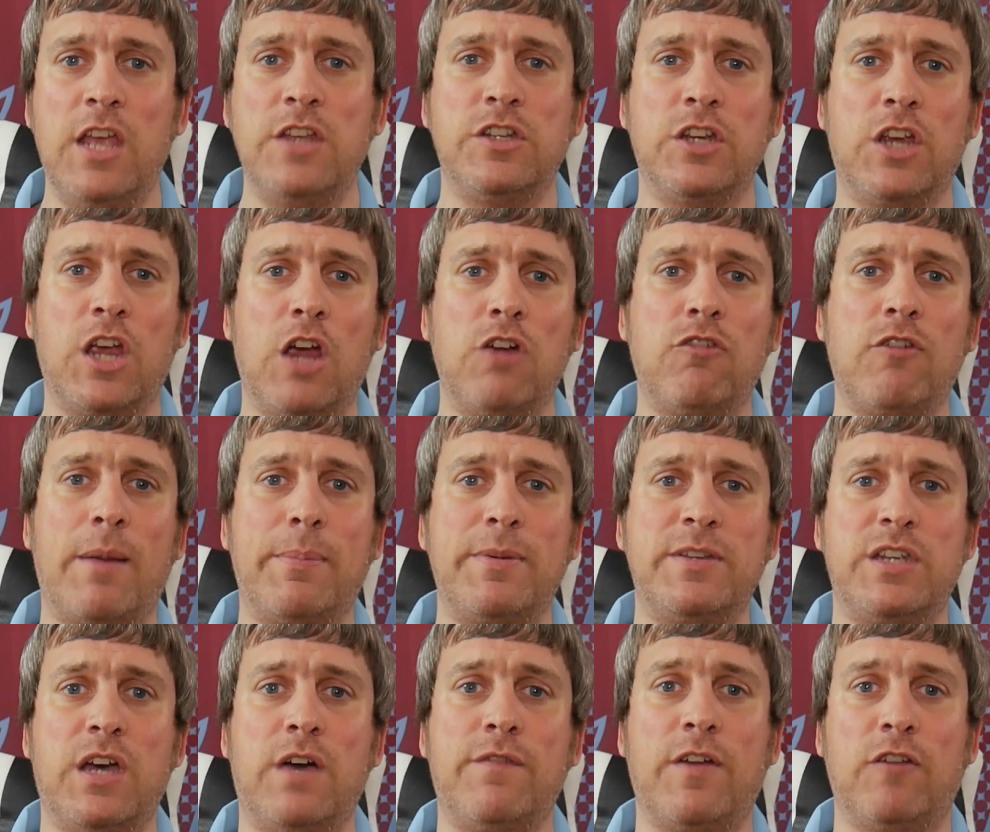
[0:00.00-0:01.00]
So go grab
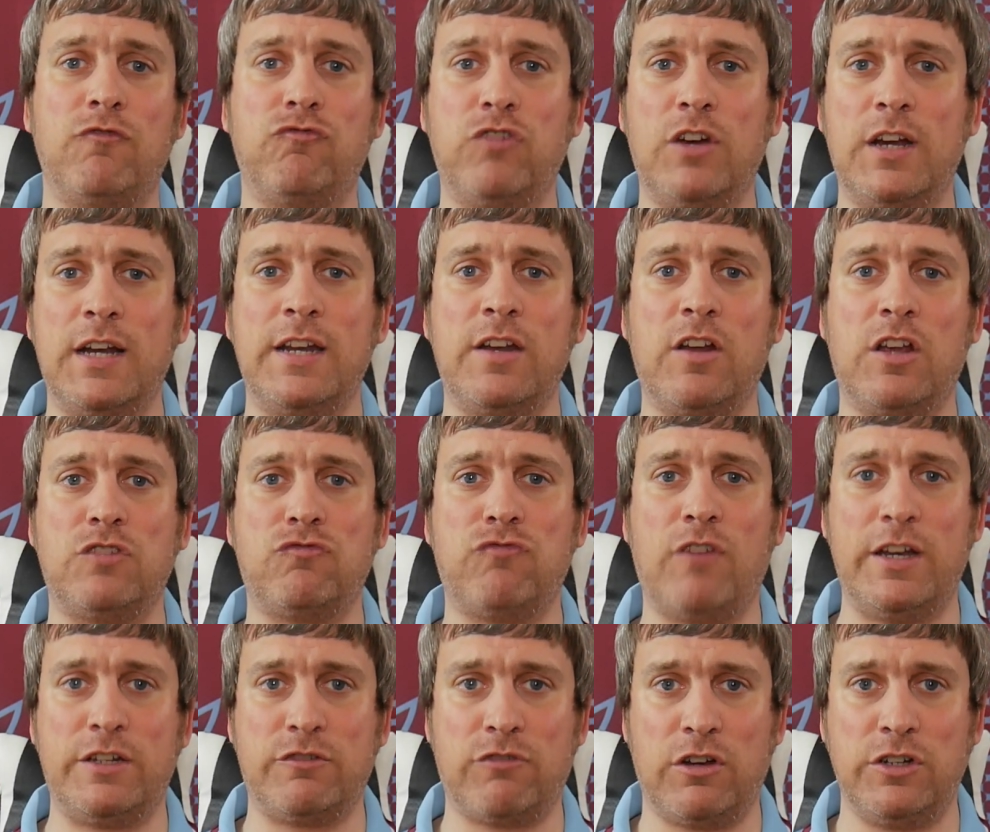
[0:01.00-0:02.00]
yourself a really nice
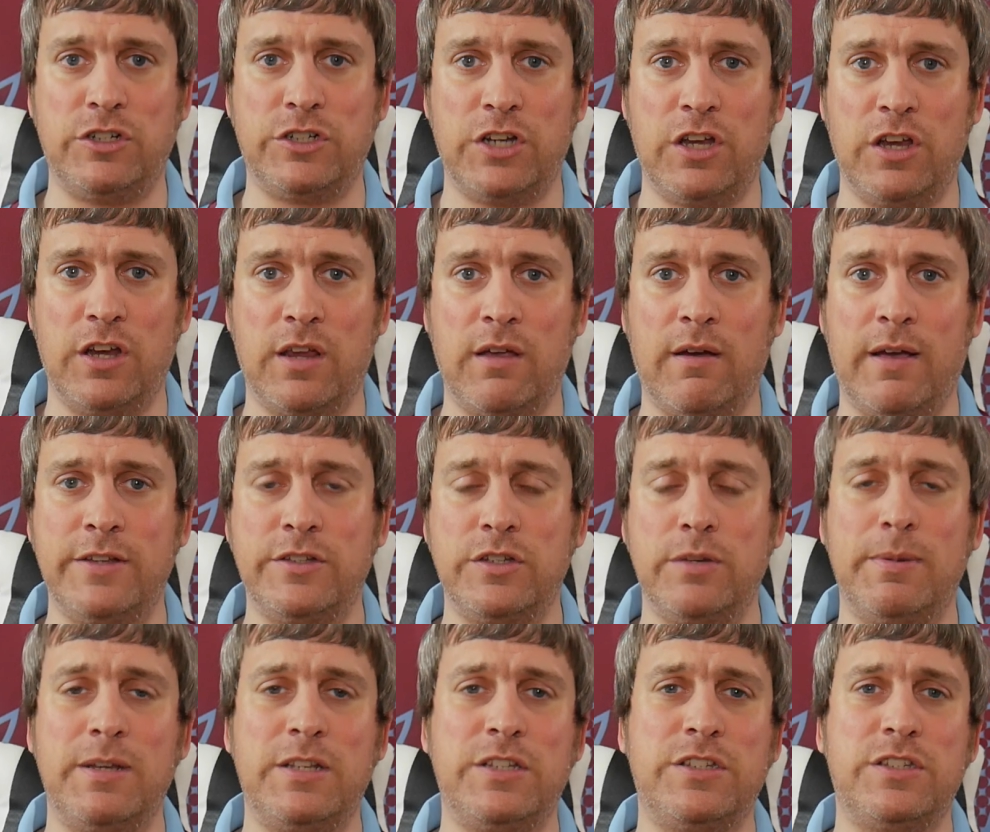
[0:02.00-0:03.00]
retro shirt, guys.
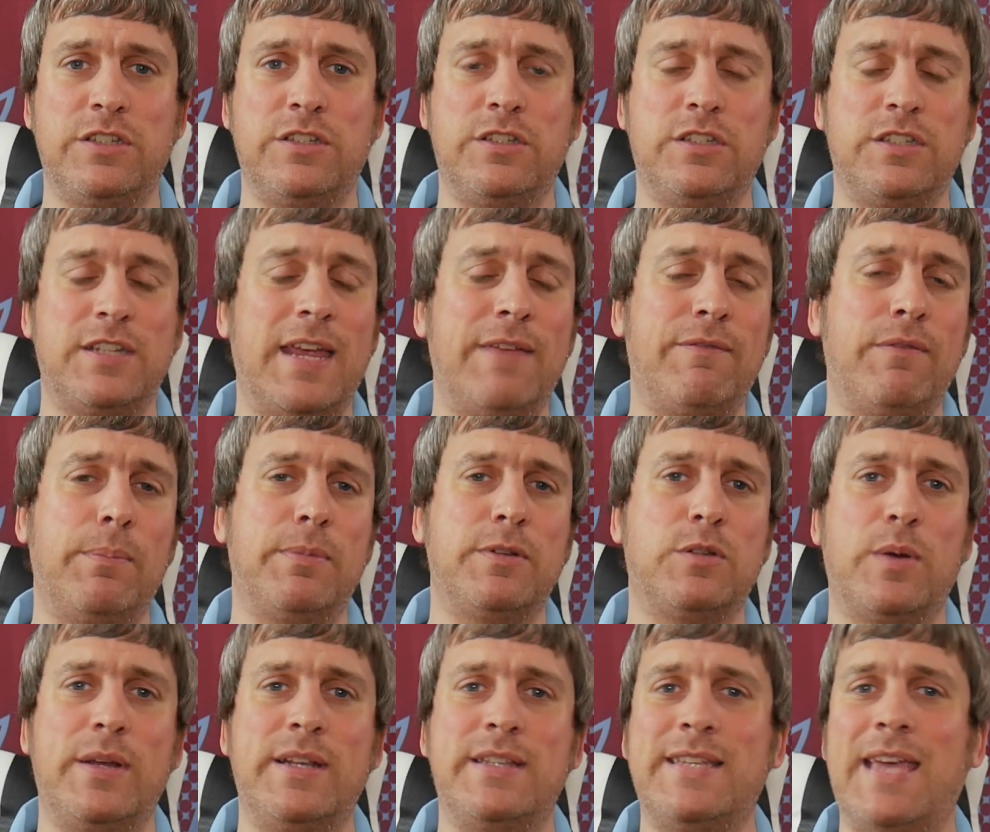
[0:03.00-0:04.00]
You'll be saving
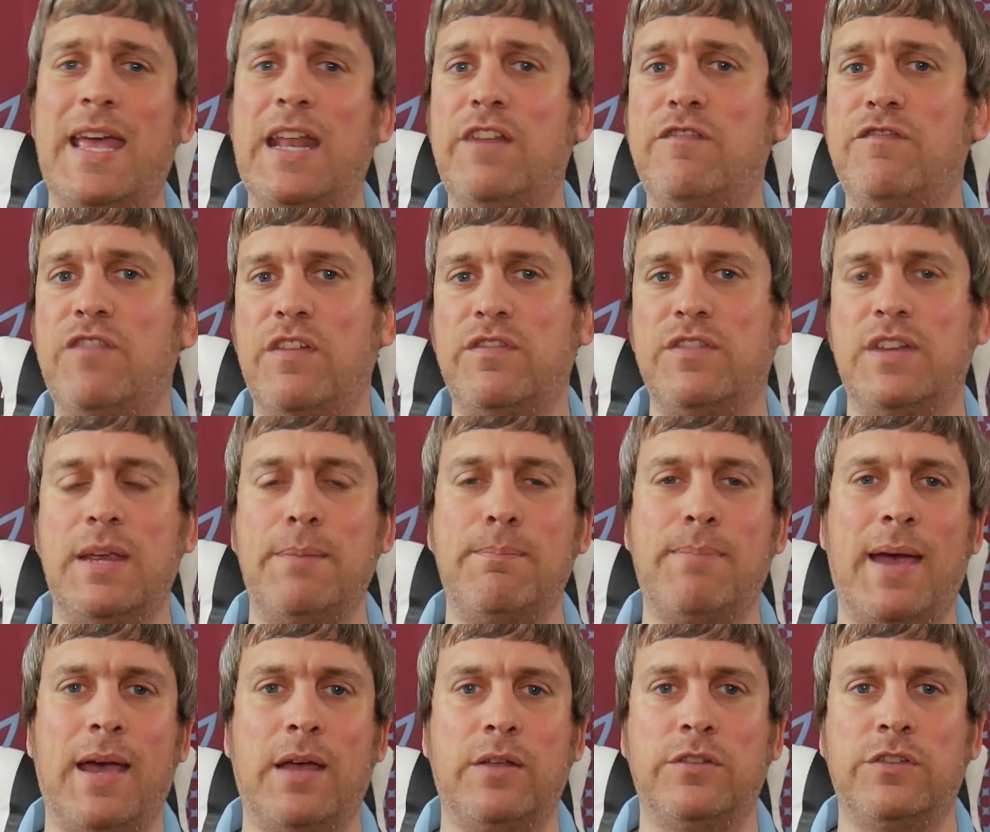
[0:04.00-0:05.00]
between £10 and
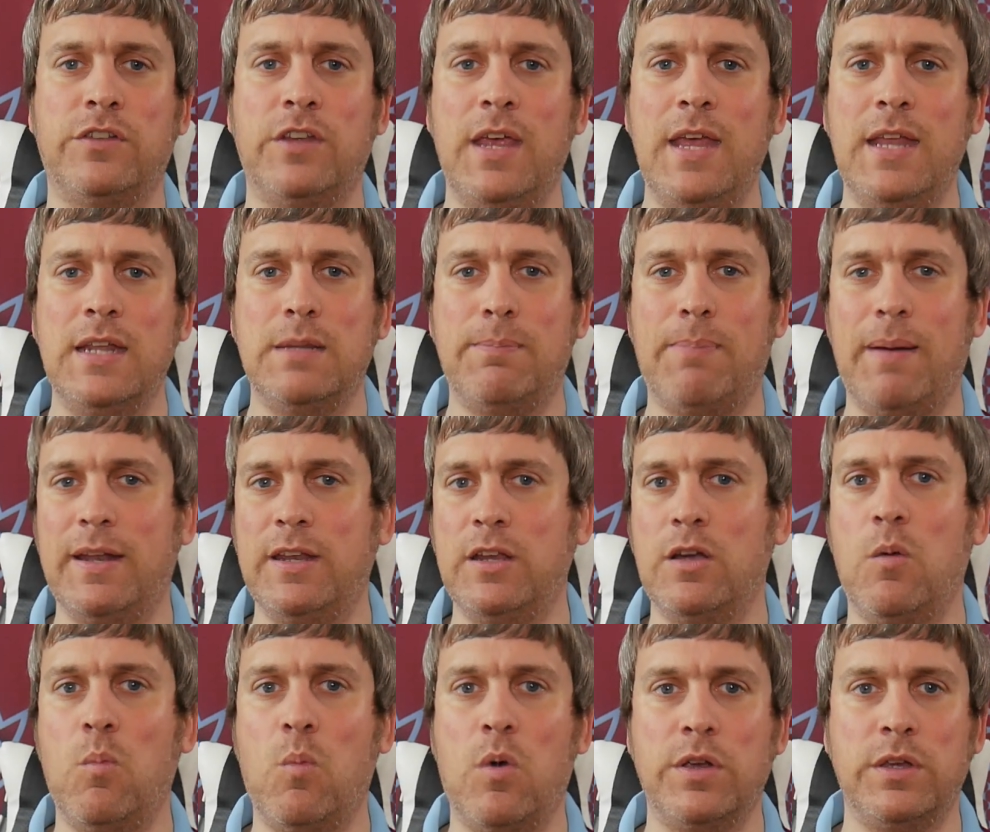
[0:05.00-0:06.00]
£15 depending
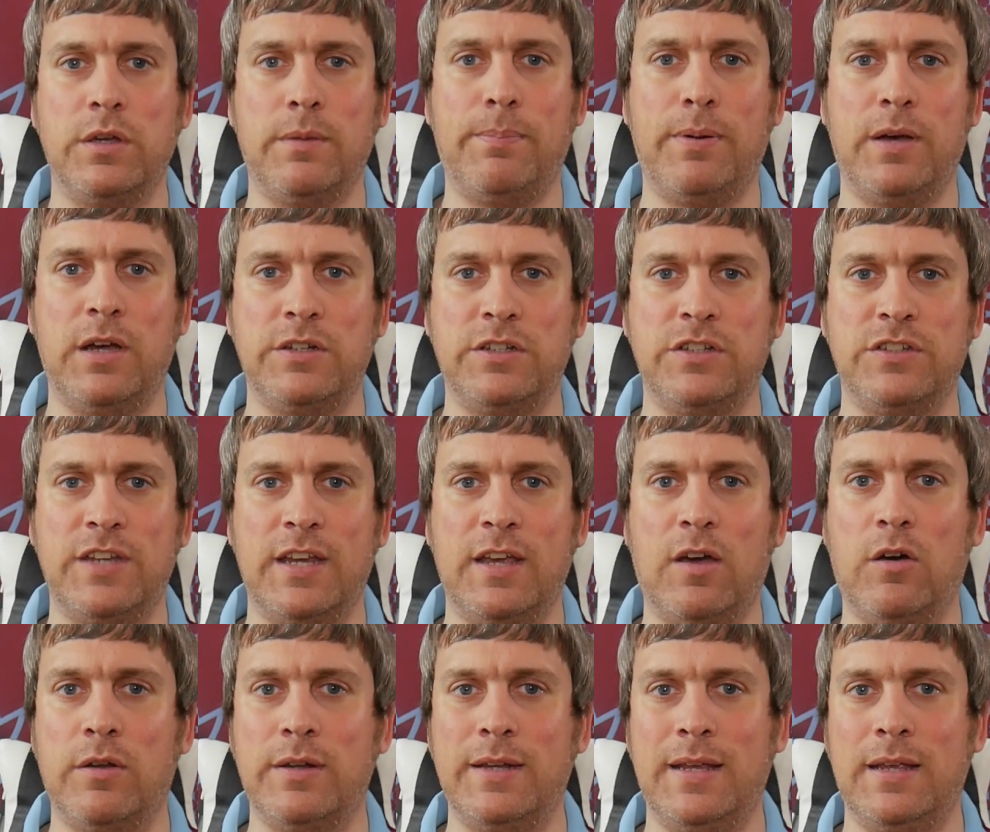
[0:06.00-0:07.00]
on what you're purchasing
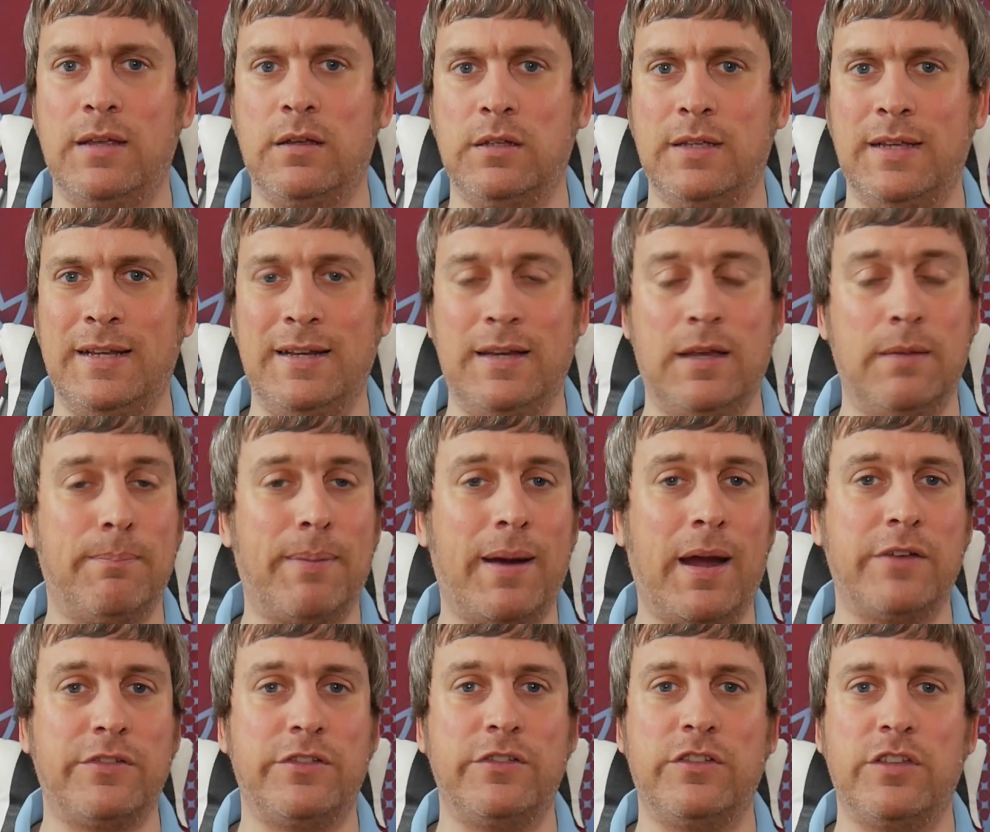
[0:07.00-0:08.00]
on in
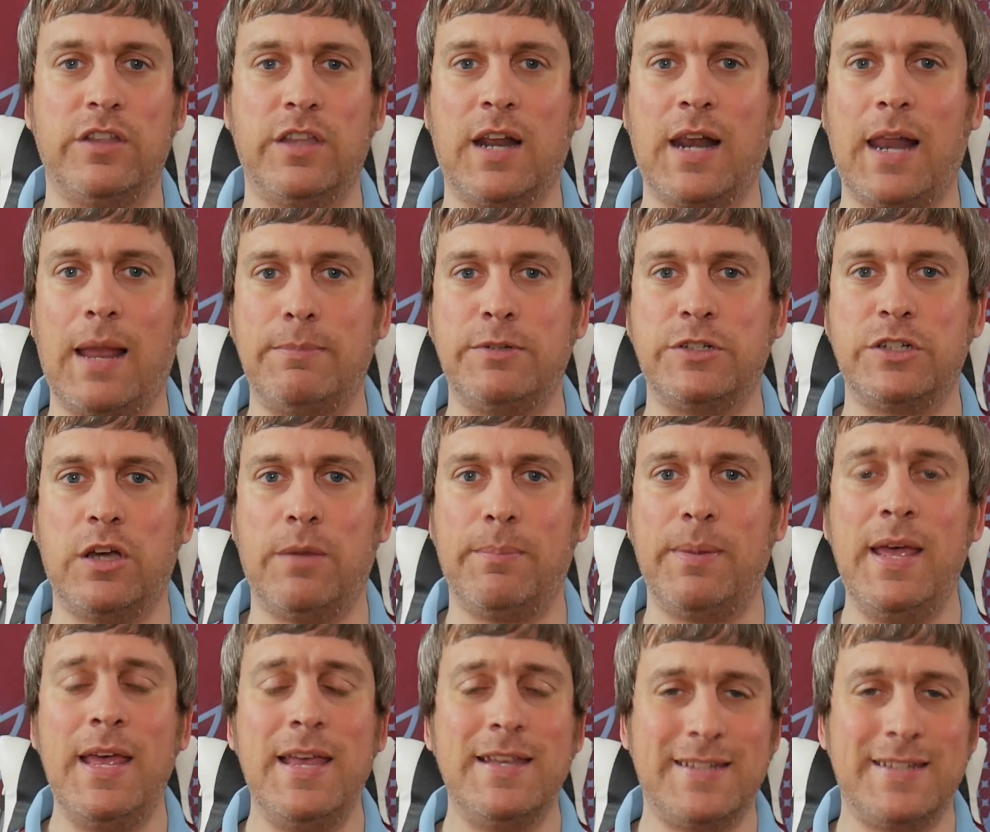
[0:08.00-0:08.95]
comparison to the club shop.